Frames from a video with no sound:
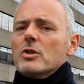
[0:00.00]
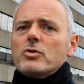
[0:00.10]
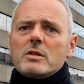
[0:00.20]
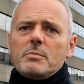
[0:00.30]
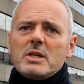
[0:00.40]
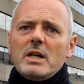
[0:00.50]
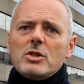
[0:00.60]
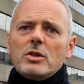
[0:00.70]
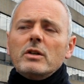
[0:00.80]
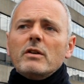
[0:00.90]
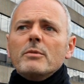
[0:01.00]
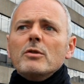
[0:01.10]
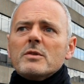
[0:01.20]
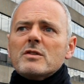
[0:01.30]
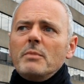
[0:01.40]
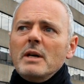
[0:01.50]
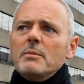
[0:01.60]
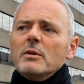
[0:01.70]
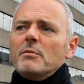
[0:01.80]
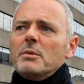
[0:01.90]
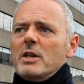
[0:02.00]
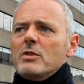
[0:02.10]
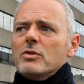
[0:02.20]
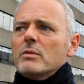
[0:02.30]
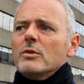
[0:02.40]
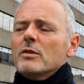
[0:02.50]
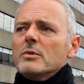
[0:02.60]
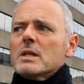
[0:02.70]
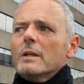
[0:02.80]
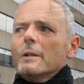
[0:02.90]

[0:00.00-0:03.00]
transportation, of movement of people, of pedestrian movement.